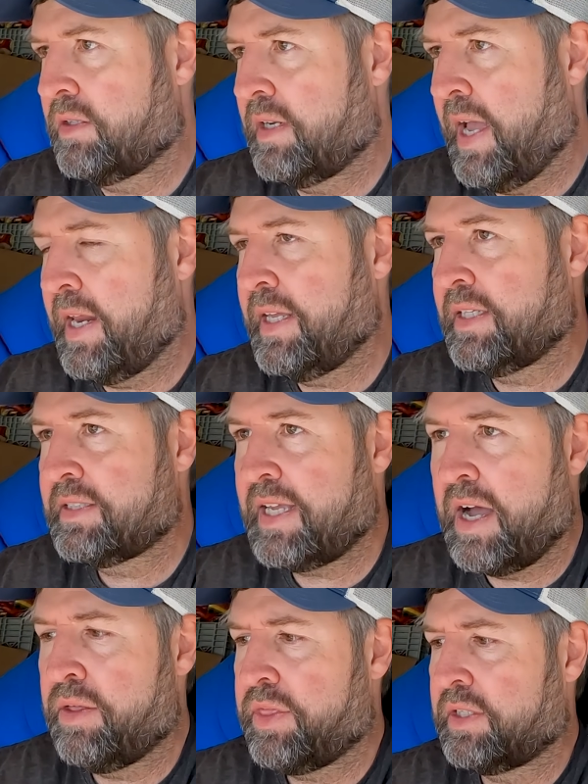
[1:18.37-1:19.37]
heading
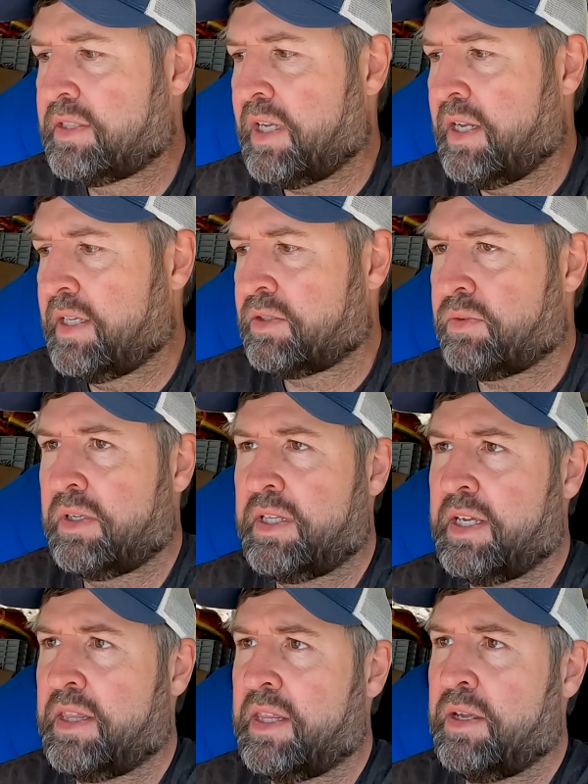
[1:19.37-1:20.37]
south, the sun is
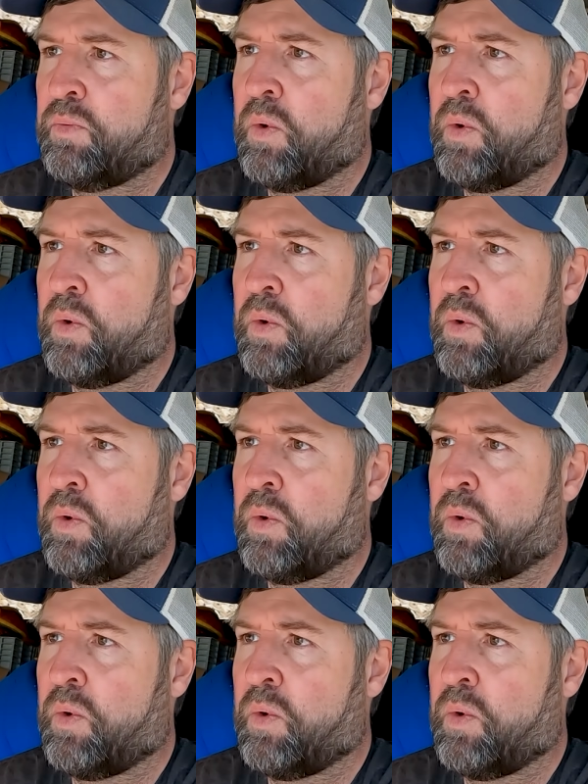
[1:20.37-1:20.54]
really in the